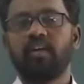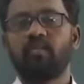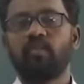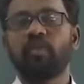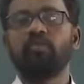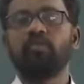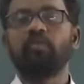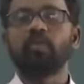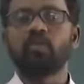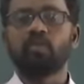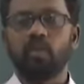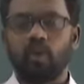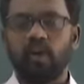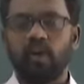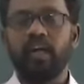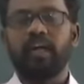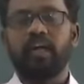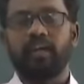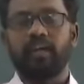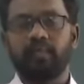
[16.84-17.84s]
one more
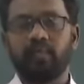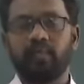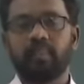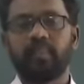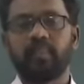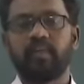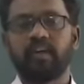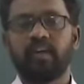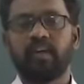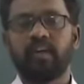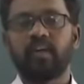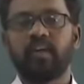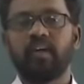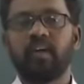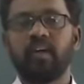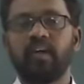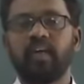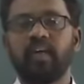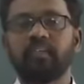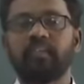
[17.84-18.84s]
solid.
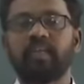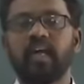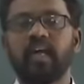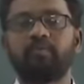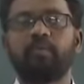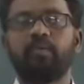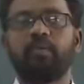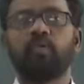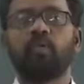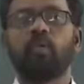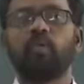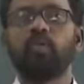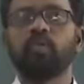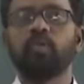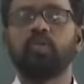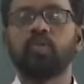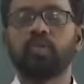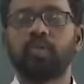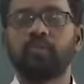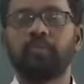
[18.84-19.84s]
Example,
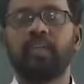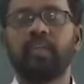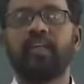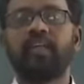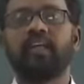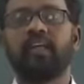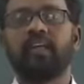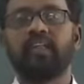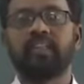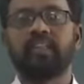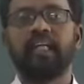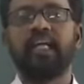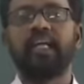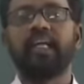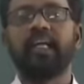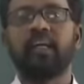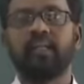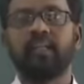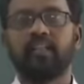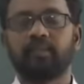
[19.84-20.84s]
cone to
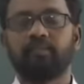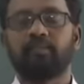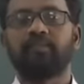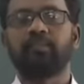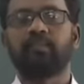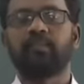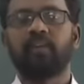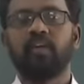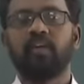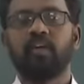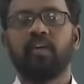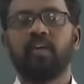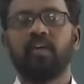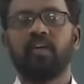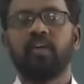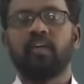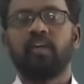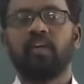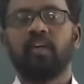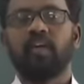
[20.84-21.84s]
cylinder.
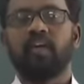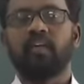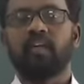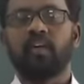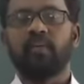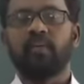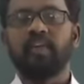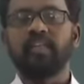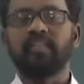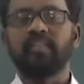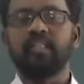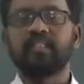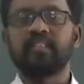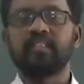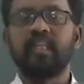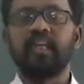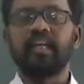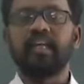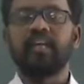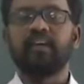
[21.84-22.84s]
Otherwise, the
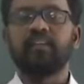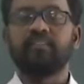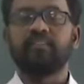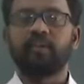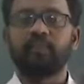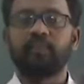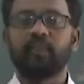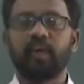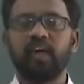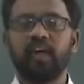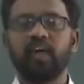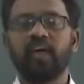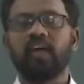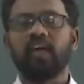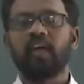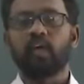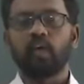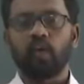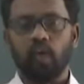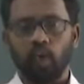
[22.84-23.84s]
cylinder from the
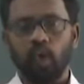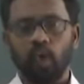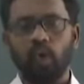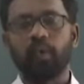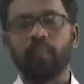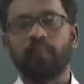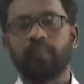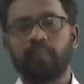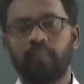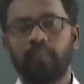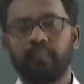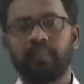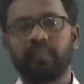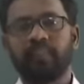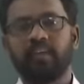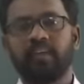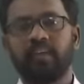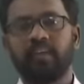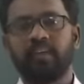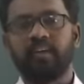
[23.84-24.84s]
cone.
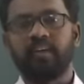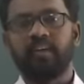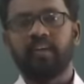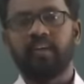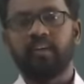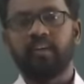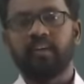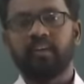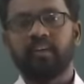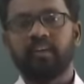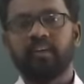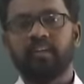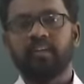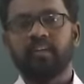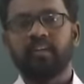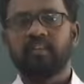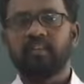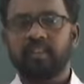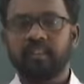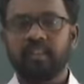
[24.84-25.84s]

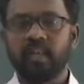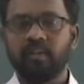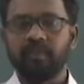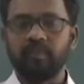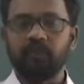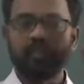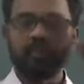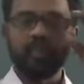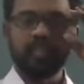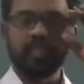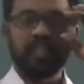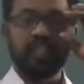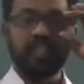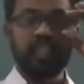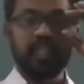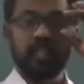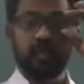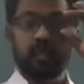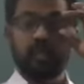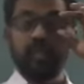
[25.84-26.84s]
The same. We'll see
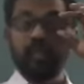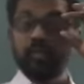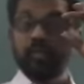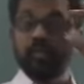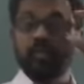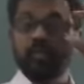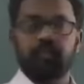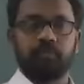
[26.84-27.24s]
this one.